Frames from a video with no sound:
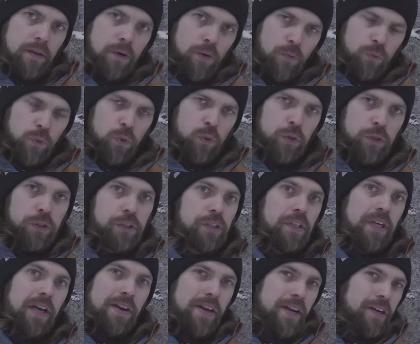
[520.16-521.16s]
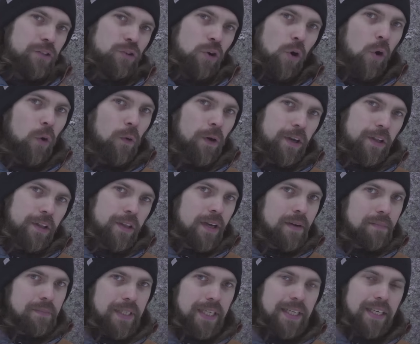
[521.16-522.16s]
Of course, there's always
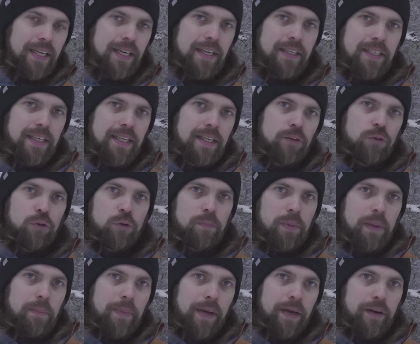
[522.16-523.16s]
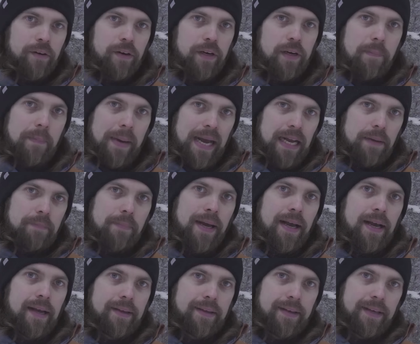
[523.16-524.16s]
something that I think could be better in a
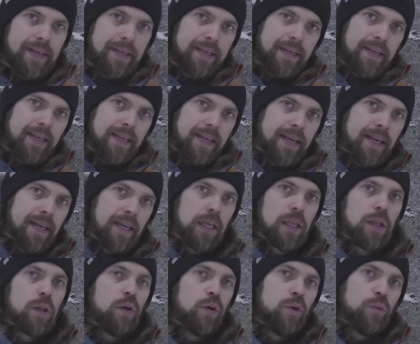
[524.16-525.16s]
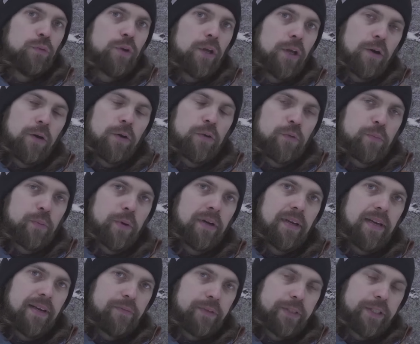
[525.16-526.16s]
backpack. In the case of the Osprey
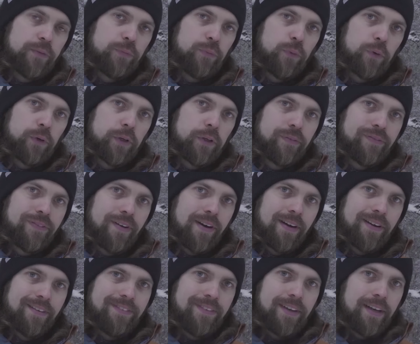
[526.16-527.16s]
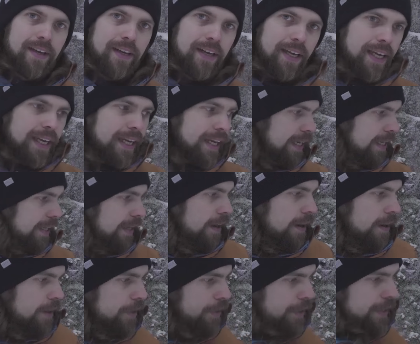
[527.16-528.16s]
Levity 45, it
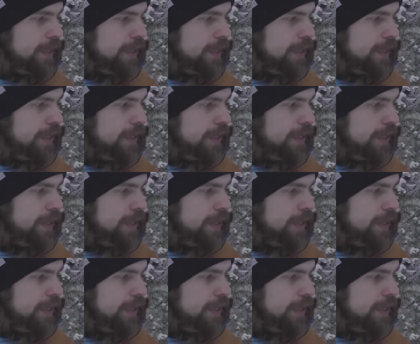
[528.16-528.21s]
are